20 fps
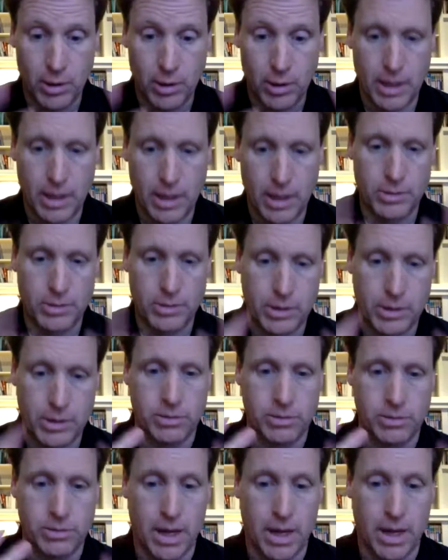it in
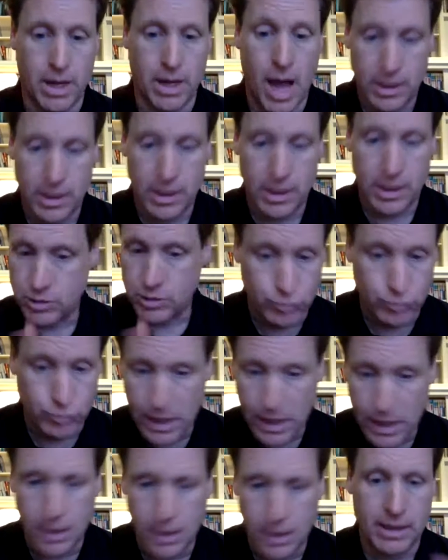with my eyes, just
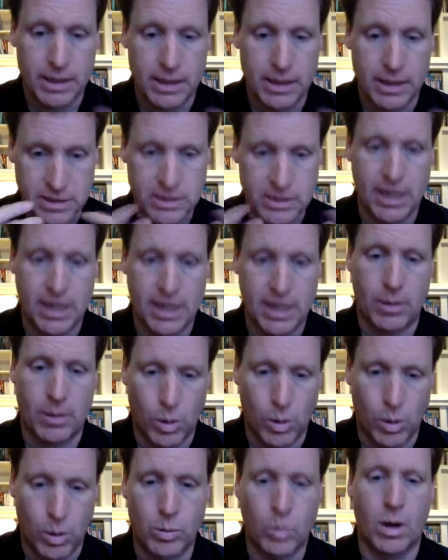read it and say it,
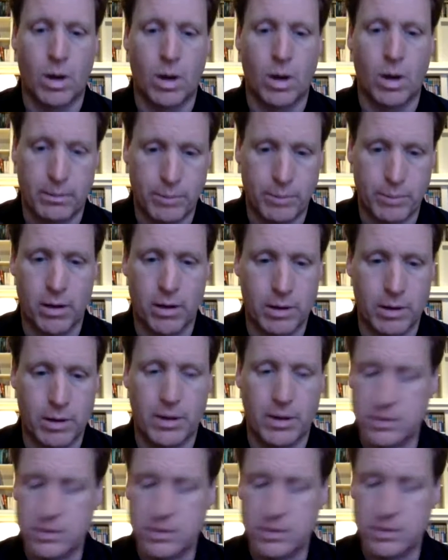1:1, Paul and
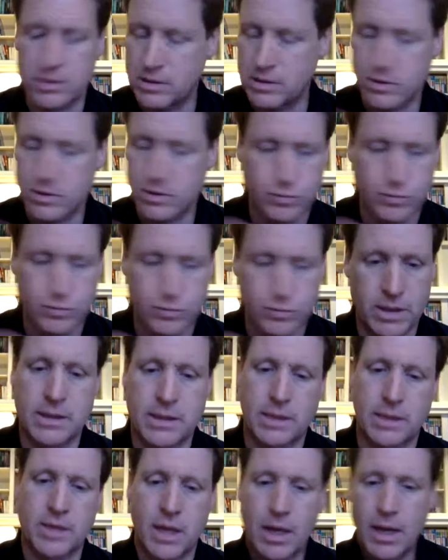Apostle, just read it
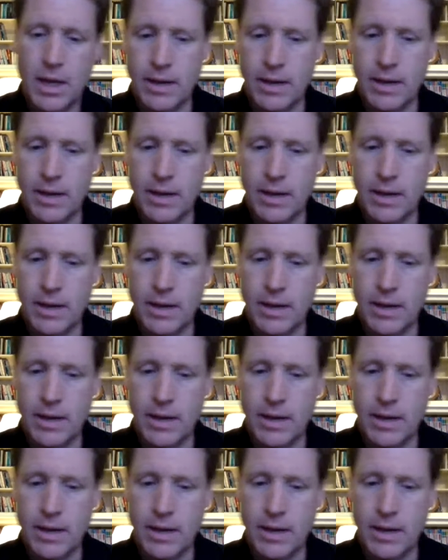10 times.